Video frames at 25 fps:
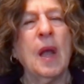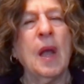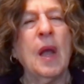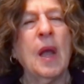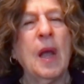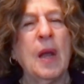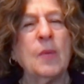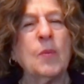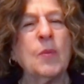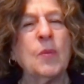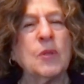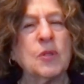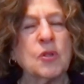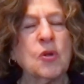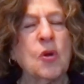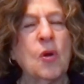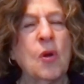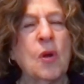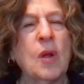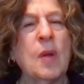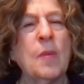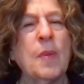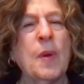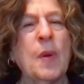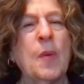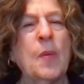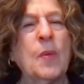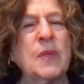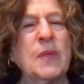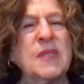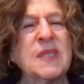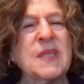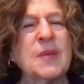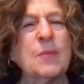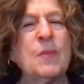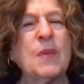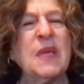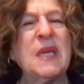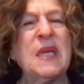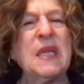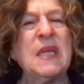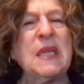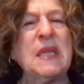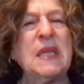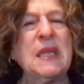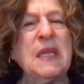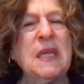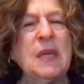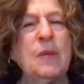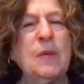And we'll talk about what does it mean, a
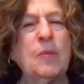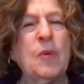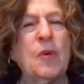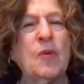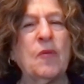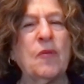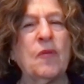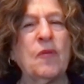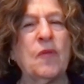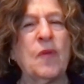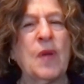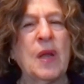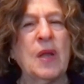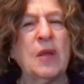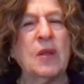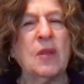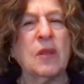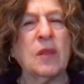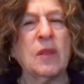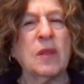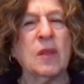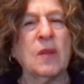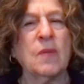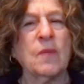leap of faith.